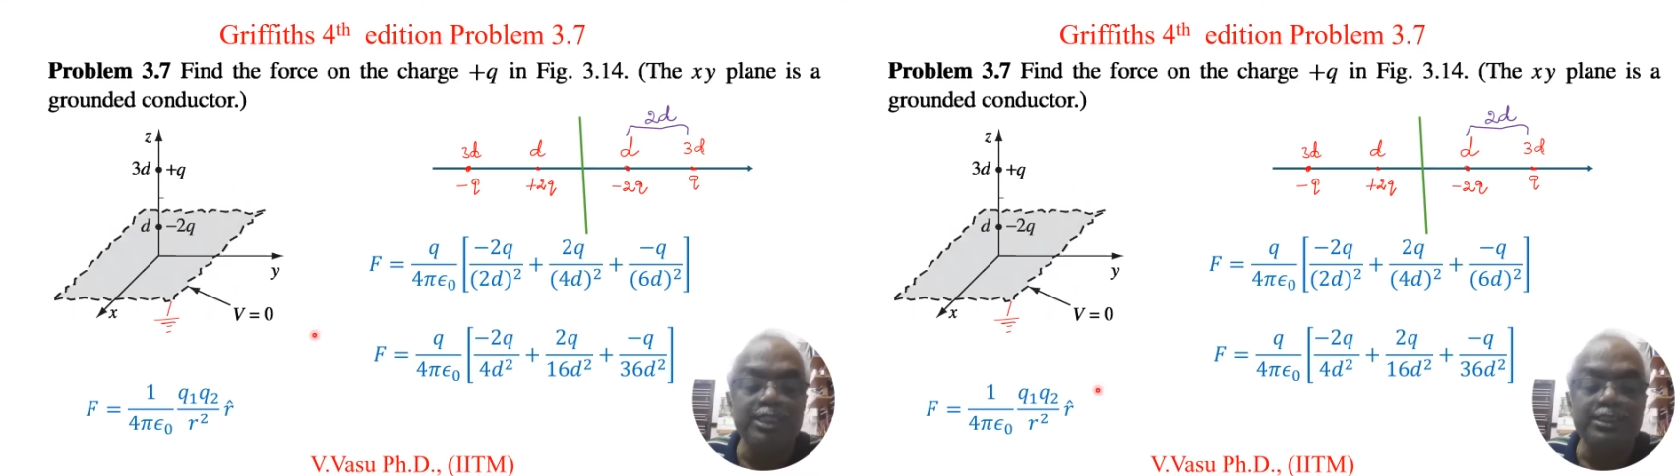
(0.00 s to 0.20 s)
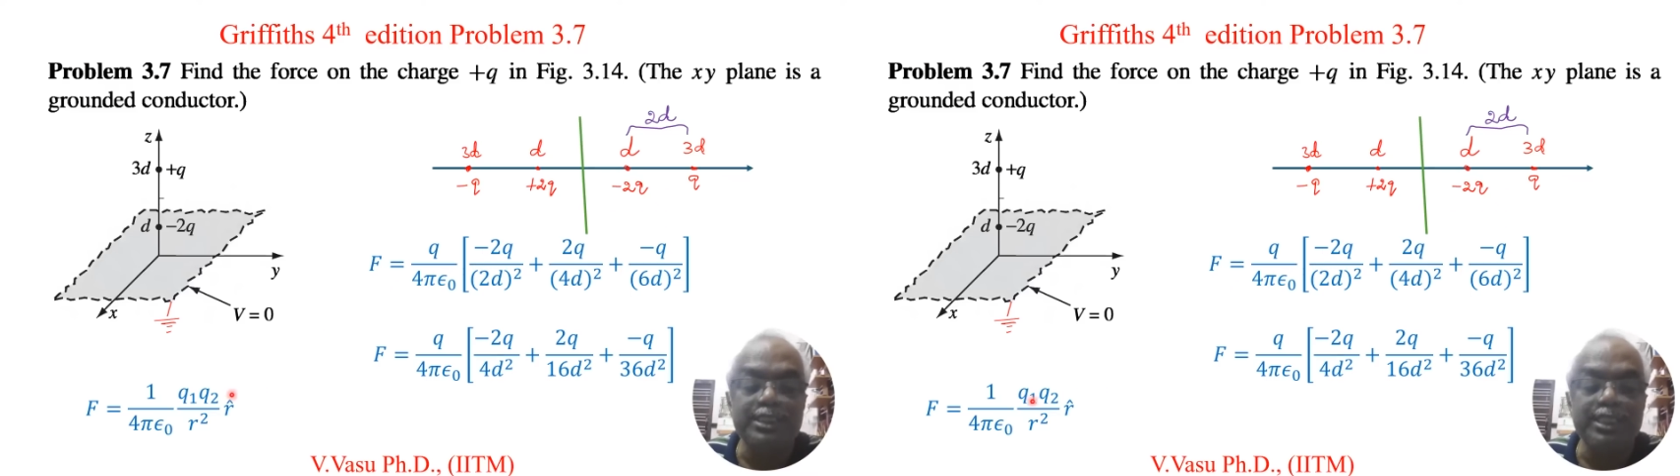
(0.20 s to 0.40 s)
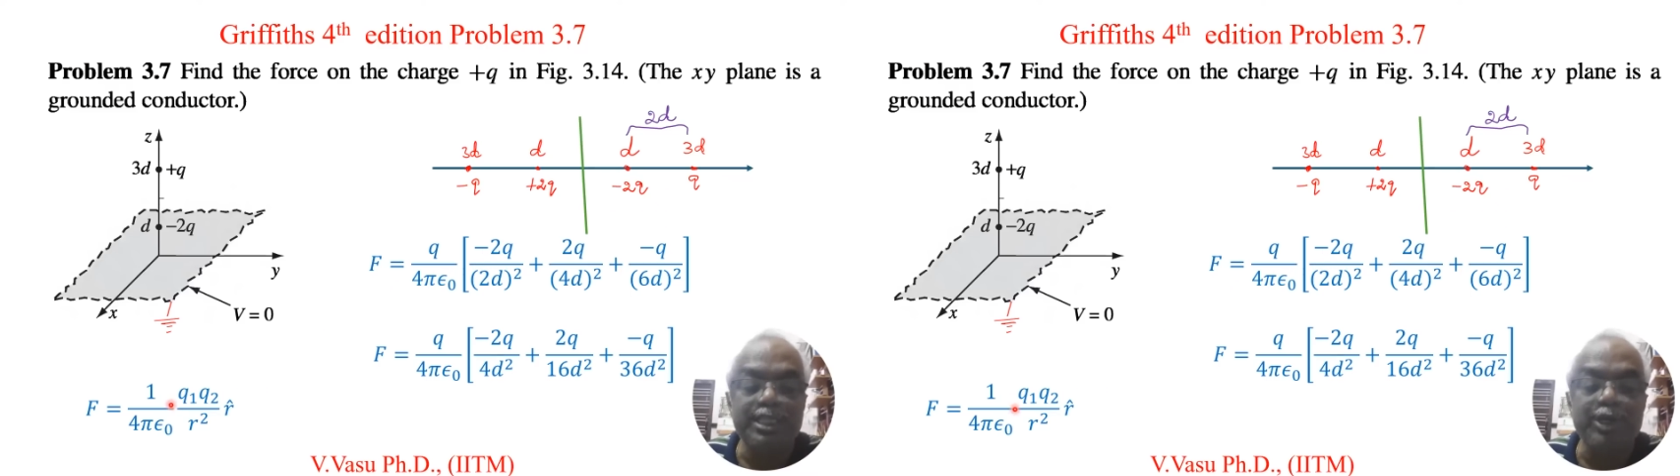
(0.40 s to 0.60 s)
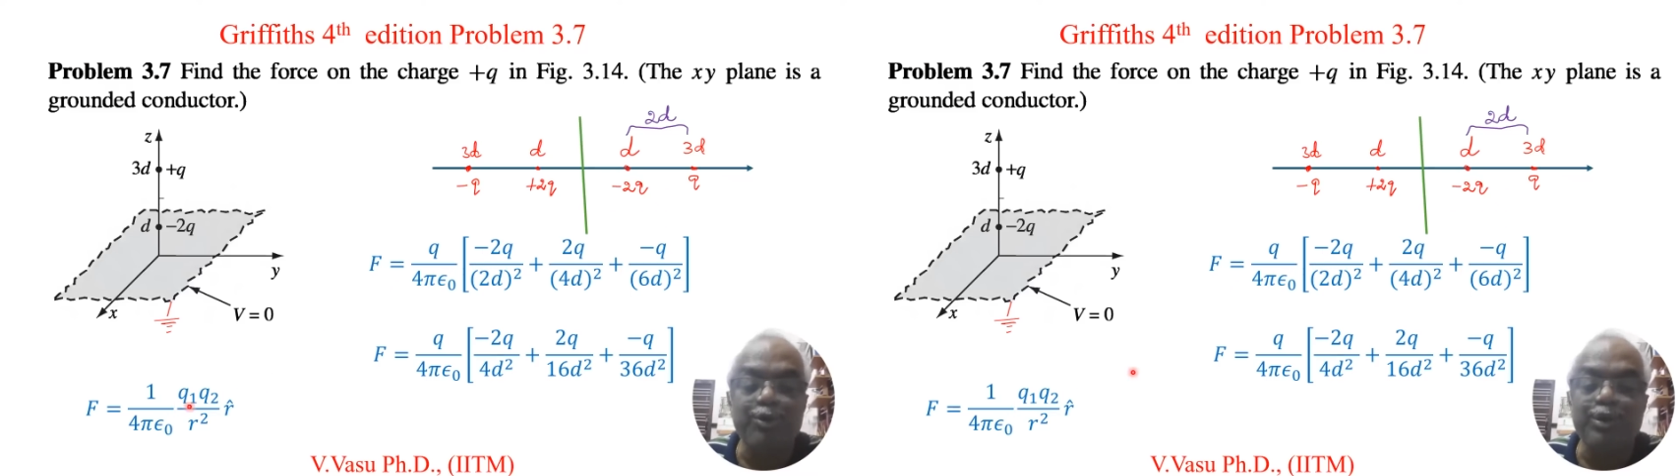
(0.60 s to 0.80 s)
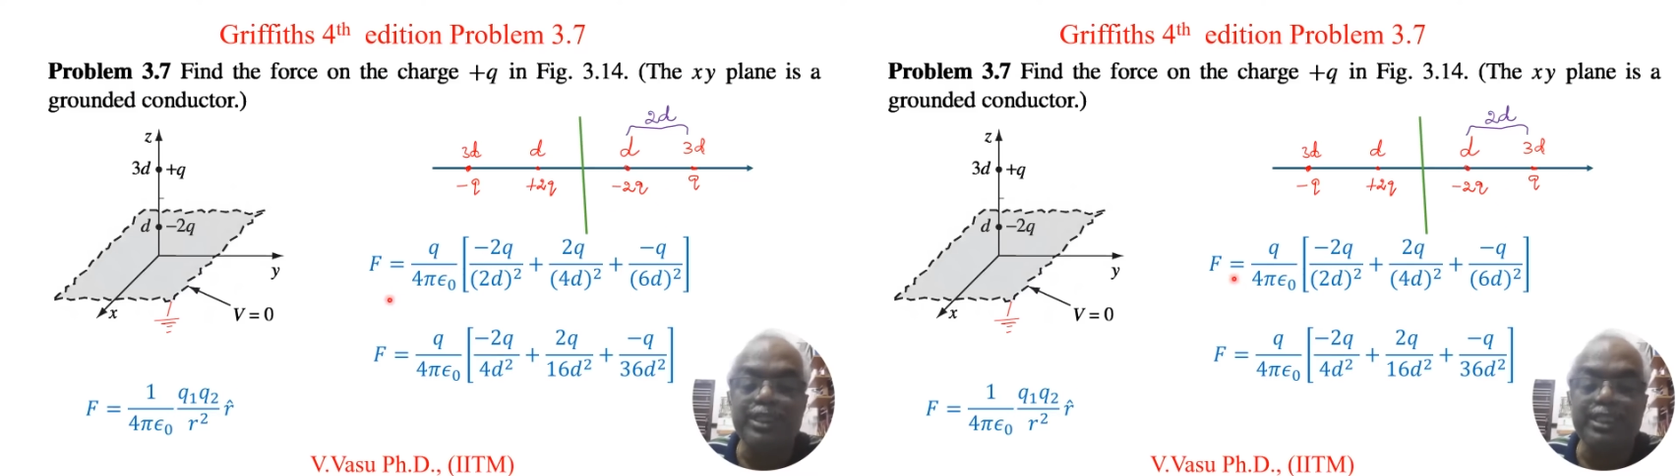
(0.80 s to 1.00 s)
See,
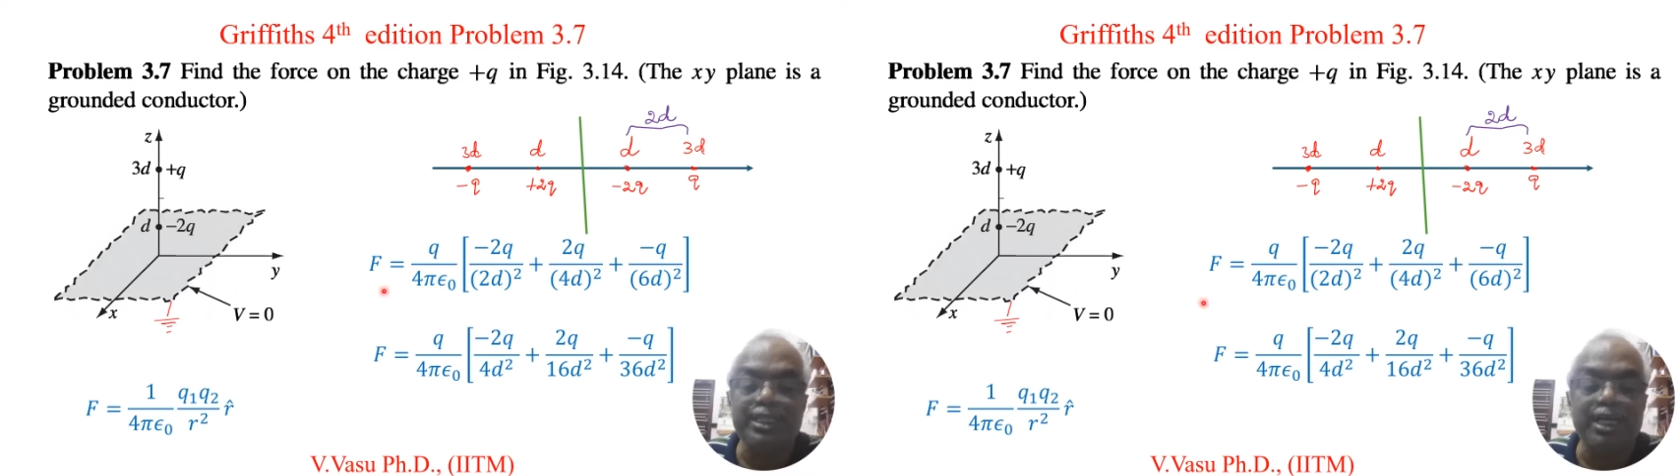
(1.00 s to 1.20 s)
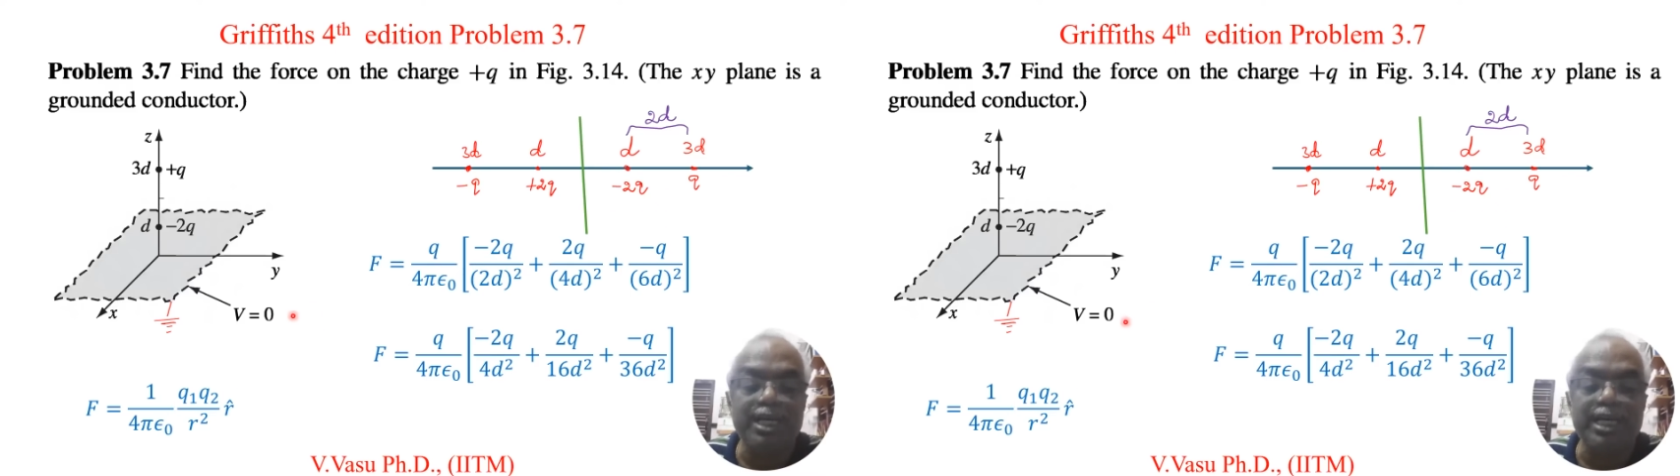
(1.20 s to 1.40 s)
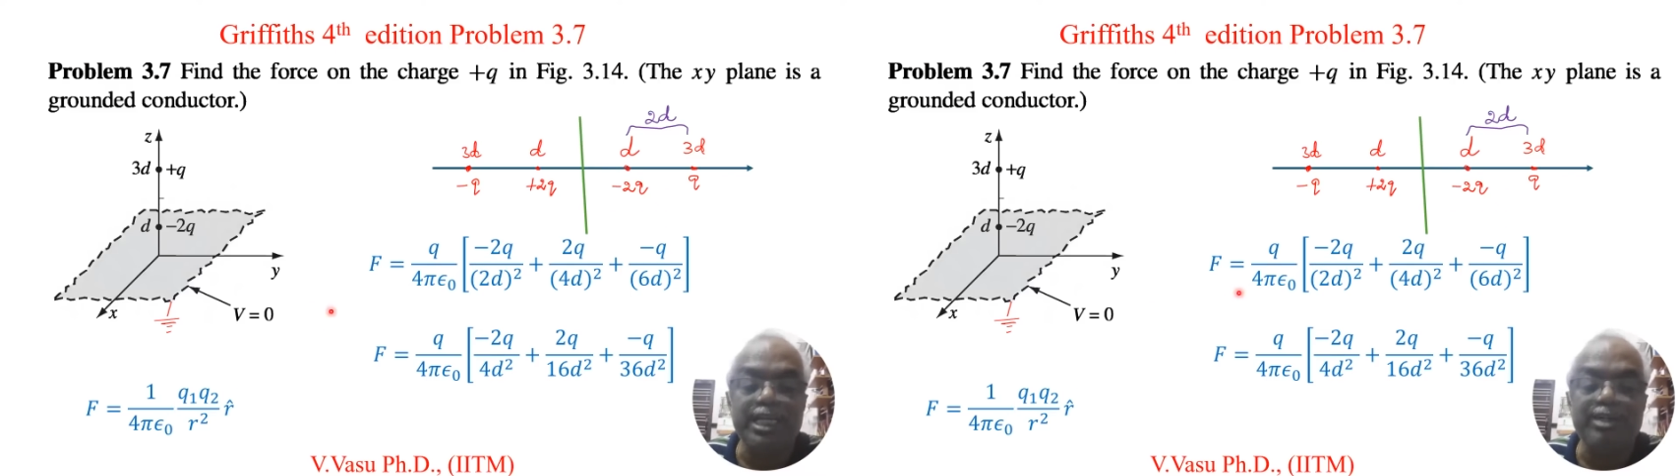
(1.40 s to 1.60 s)
q1 I